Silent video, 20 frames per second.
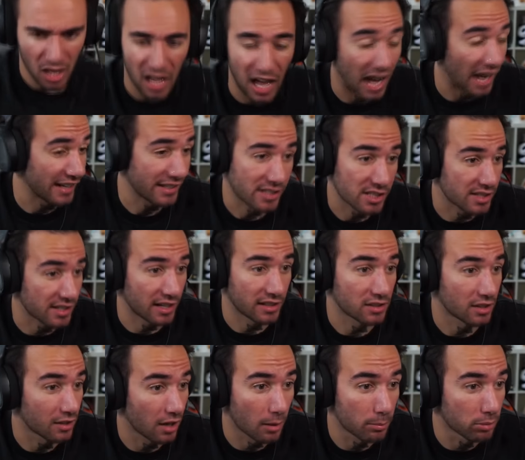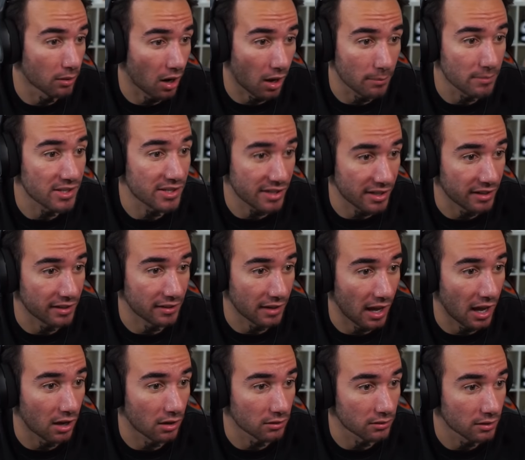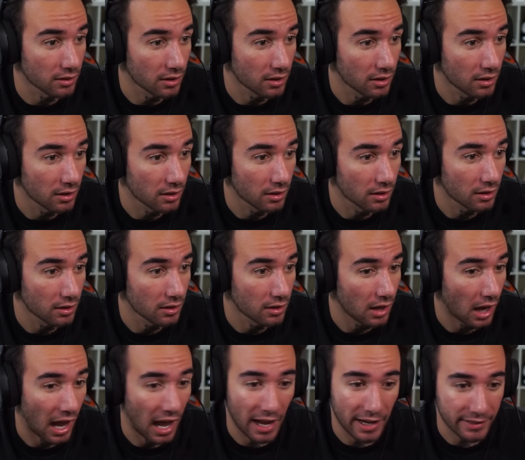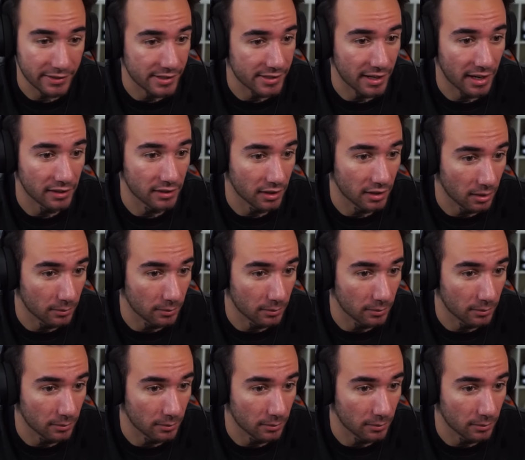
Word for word: I ain't standing up, bro. I'm sitting down. I ain't standing